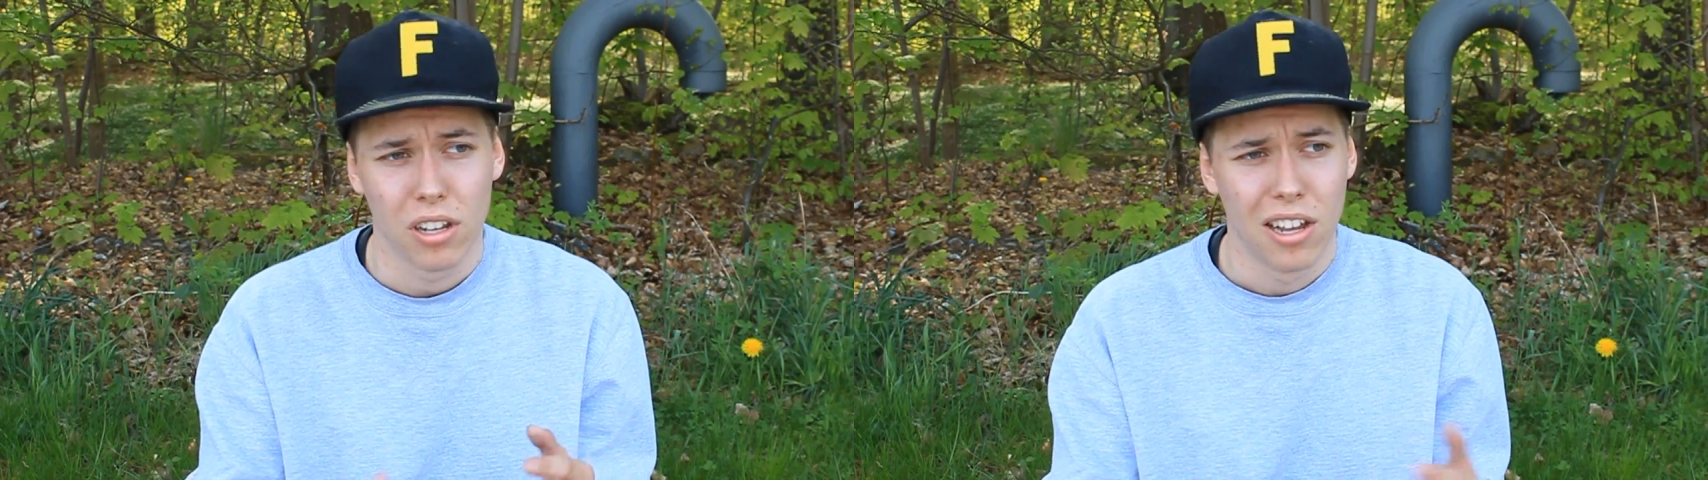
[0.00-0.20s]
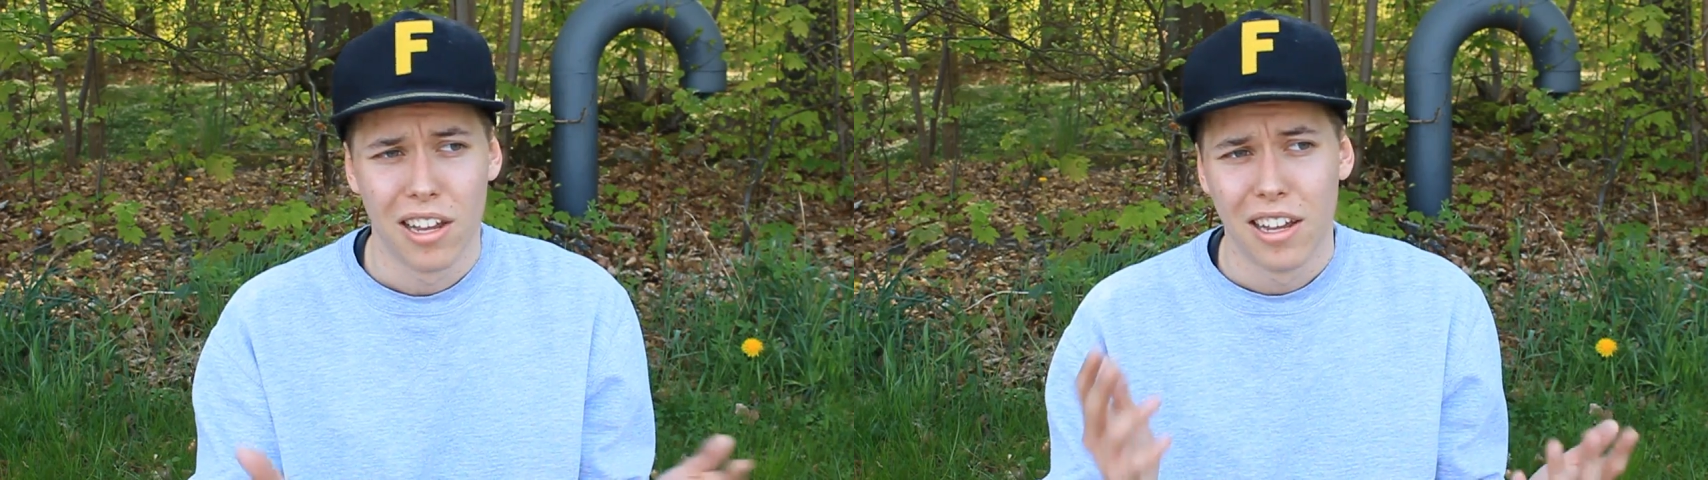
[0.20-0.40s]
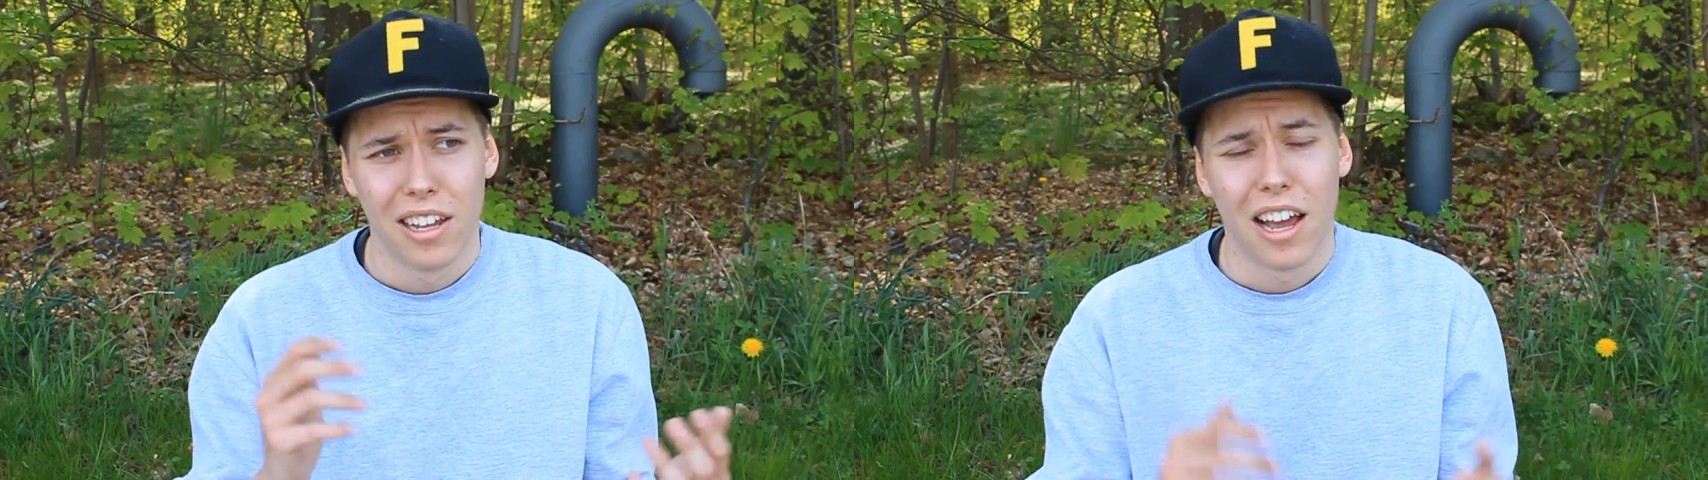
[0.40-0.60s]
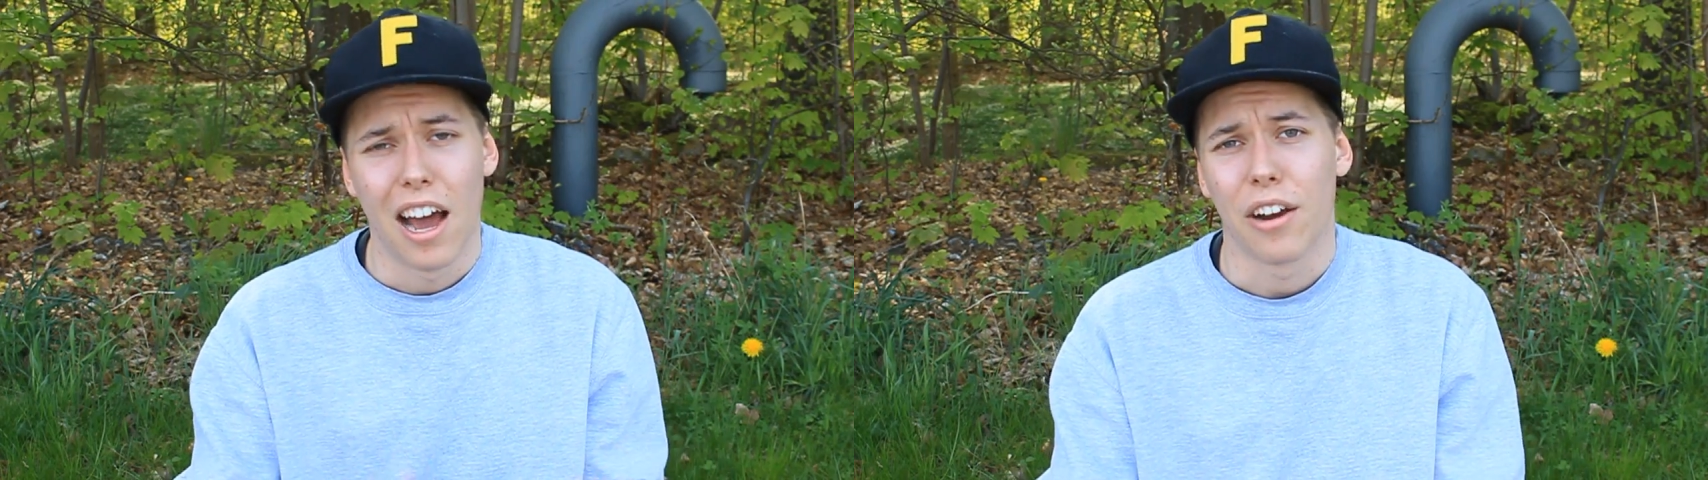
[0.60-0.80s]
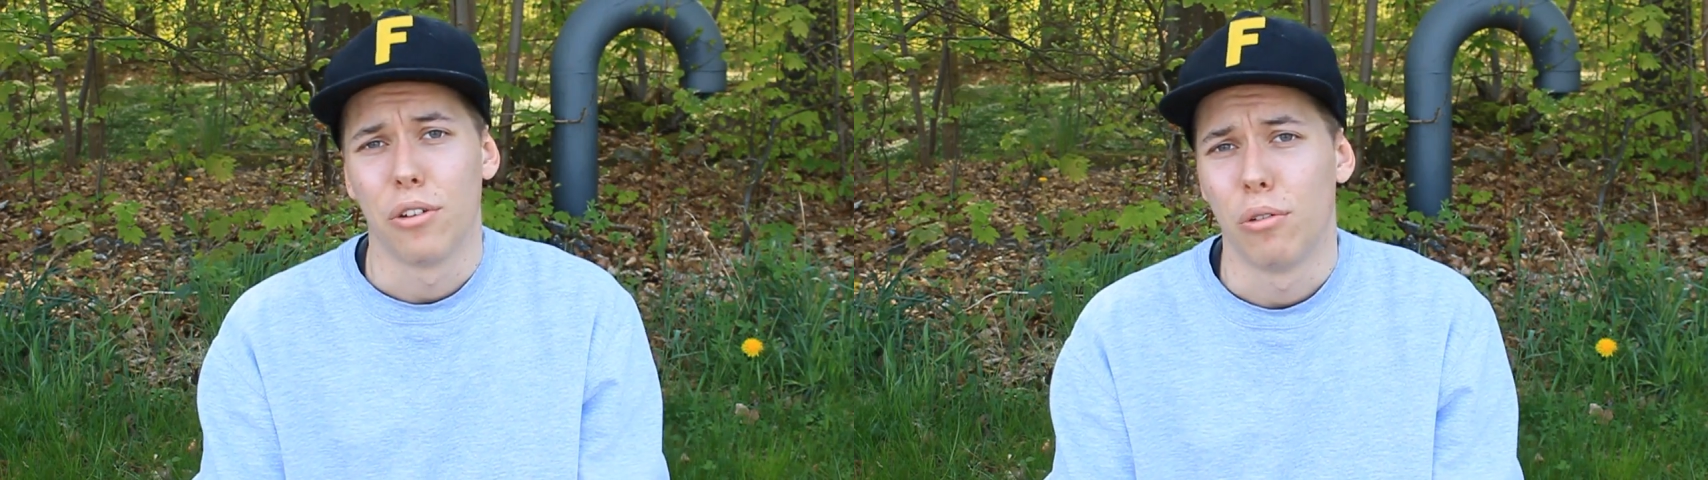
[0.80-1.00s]

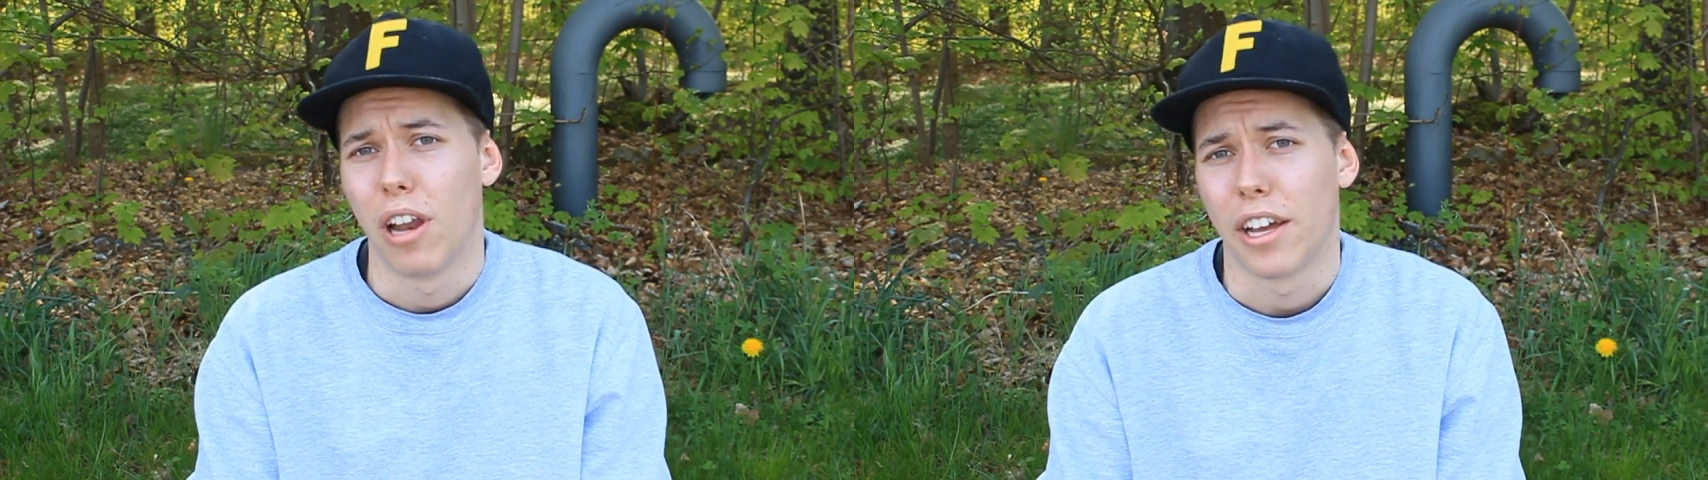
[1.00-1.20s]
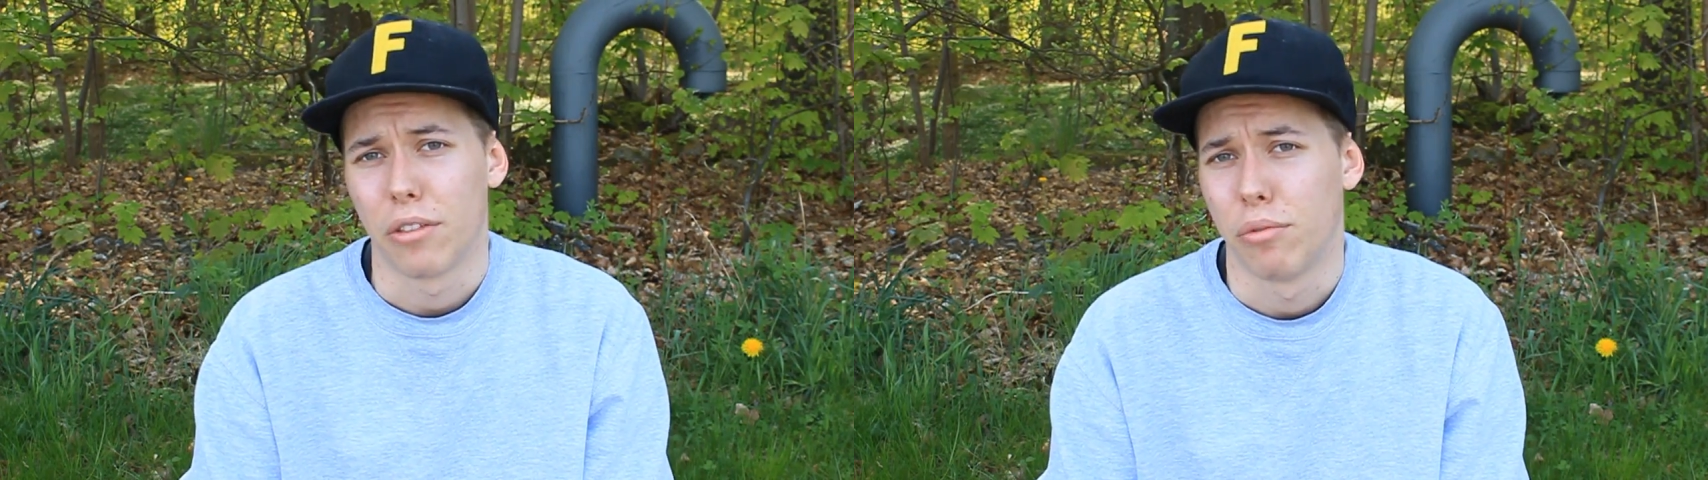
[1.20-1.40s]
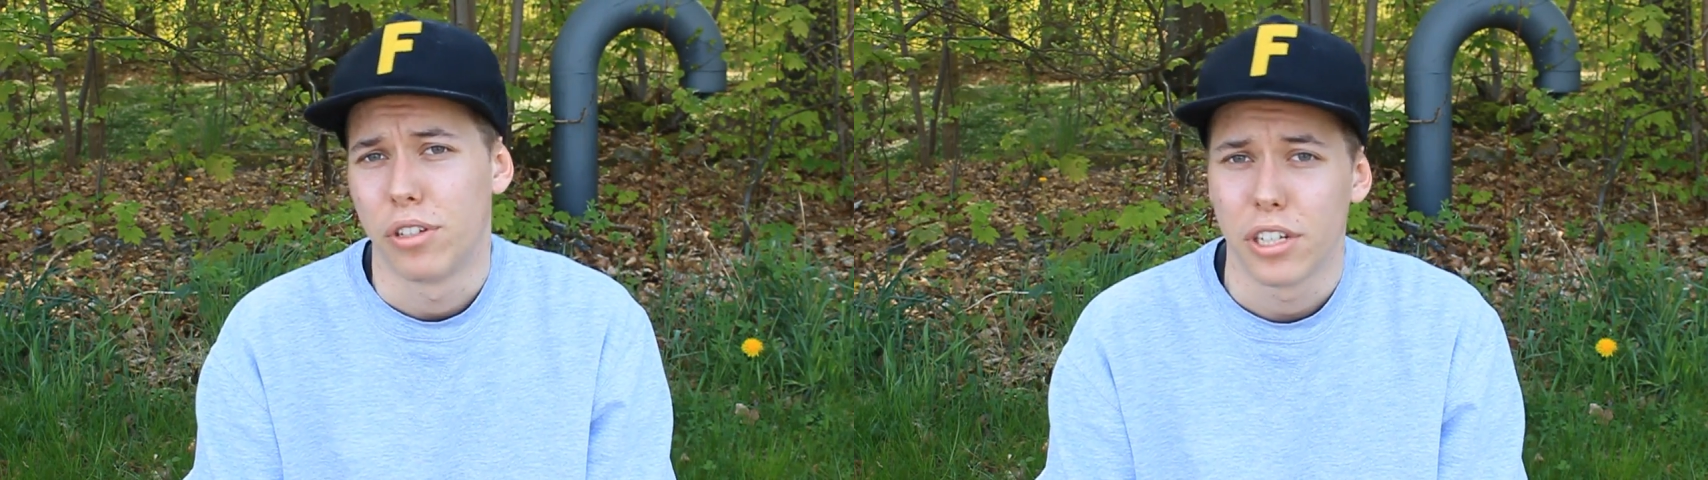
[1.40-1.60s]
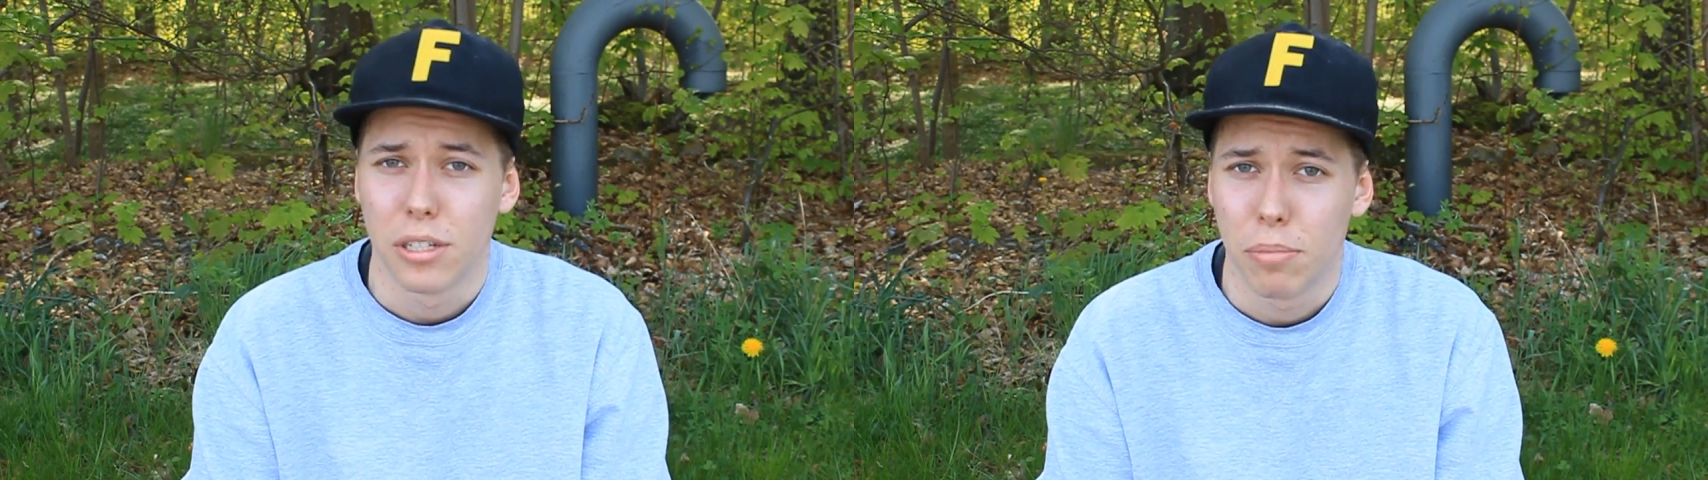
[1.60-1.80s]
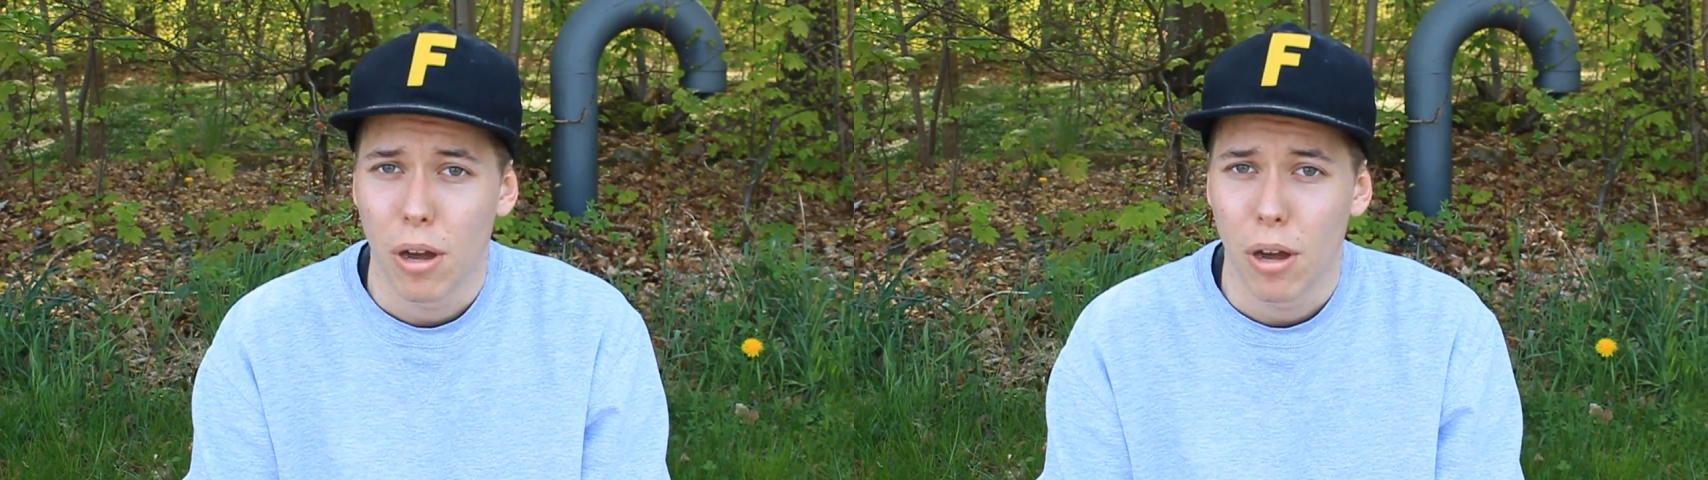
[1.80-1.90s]
I don't know, like a 360